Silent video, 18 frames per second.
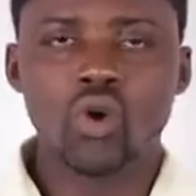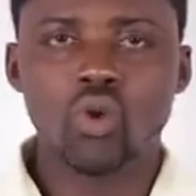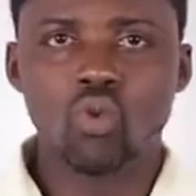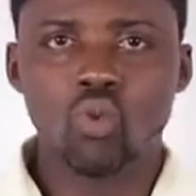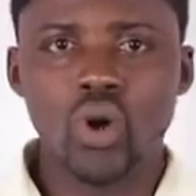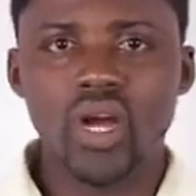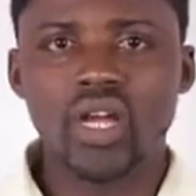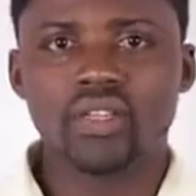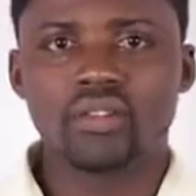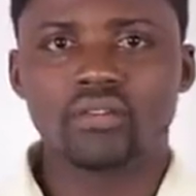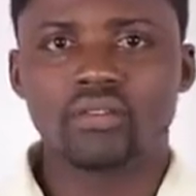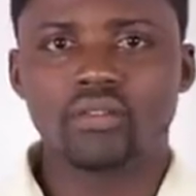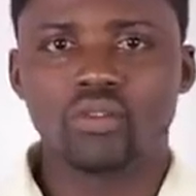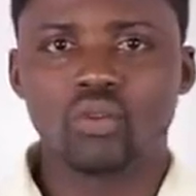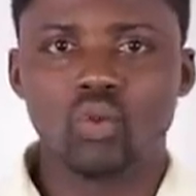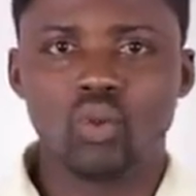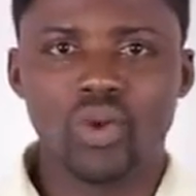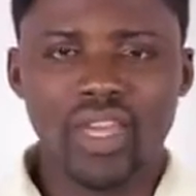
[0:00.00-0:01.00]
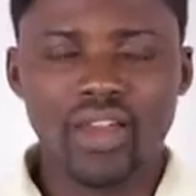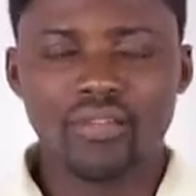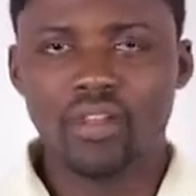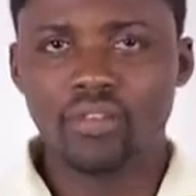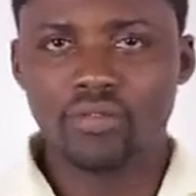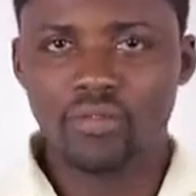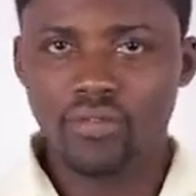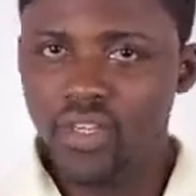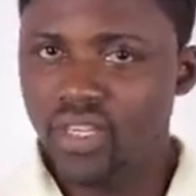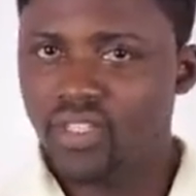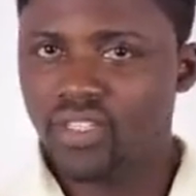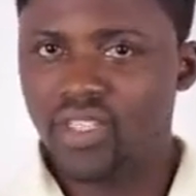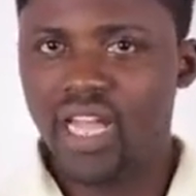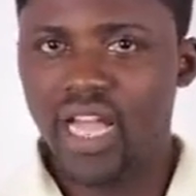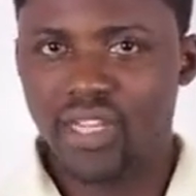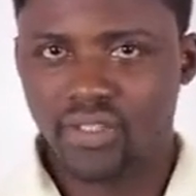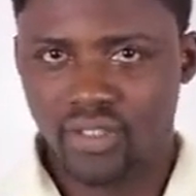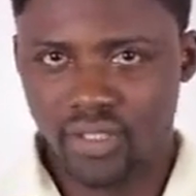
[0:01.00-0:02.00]
One, we have the fixed
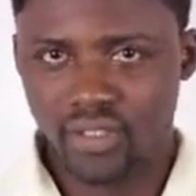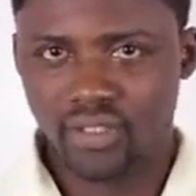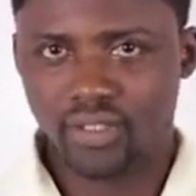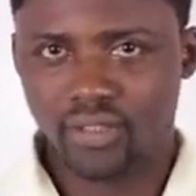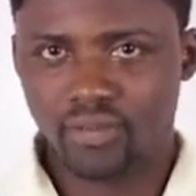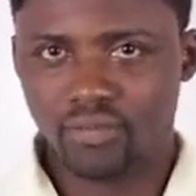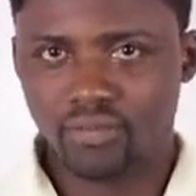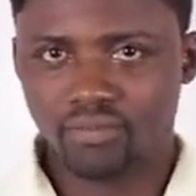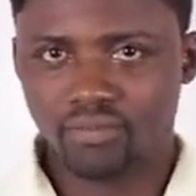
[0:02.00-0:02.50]
assets.